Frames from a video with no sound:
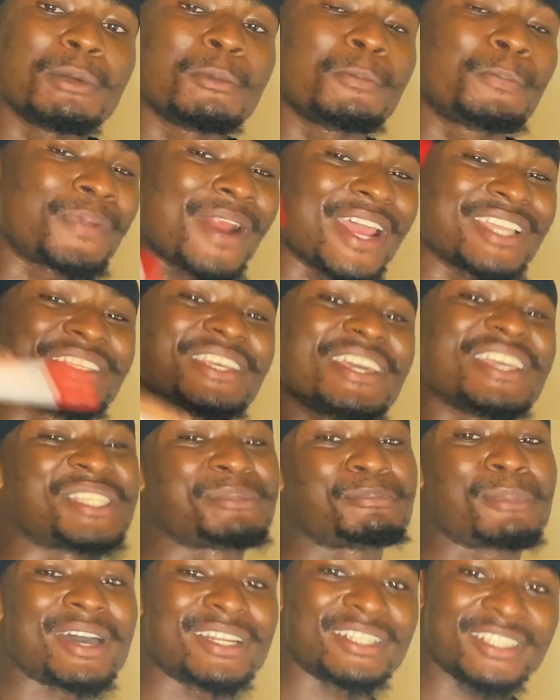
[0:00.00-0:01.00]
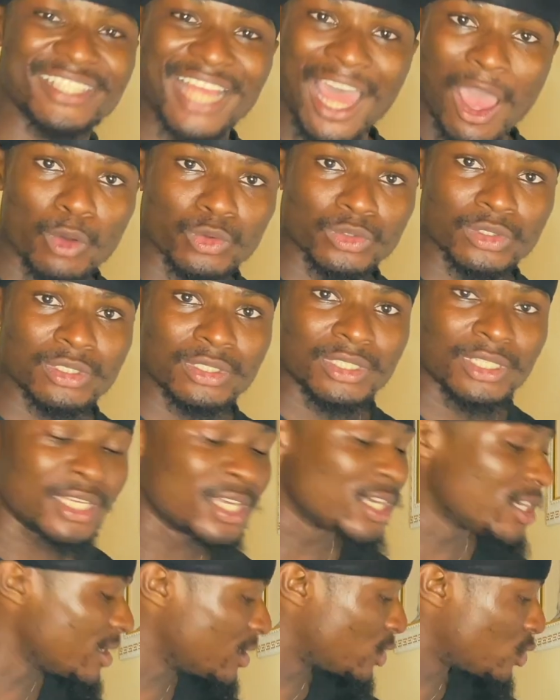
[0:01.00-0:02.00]
price expands out.
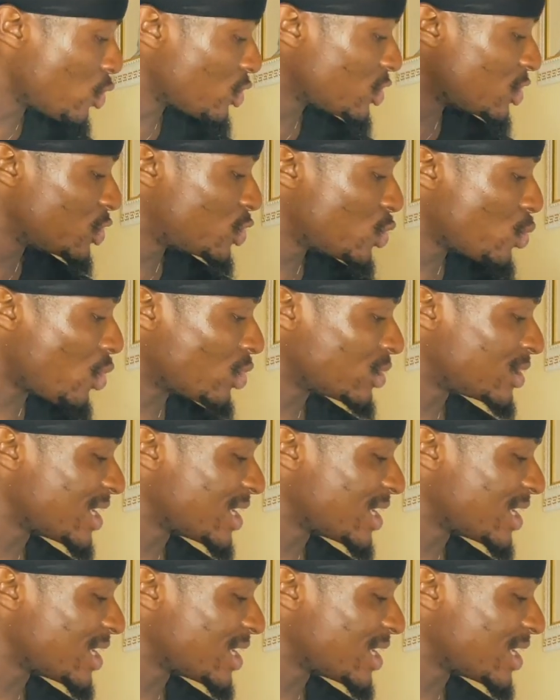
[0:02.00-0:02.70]
It goes into what?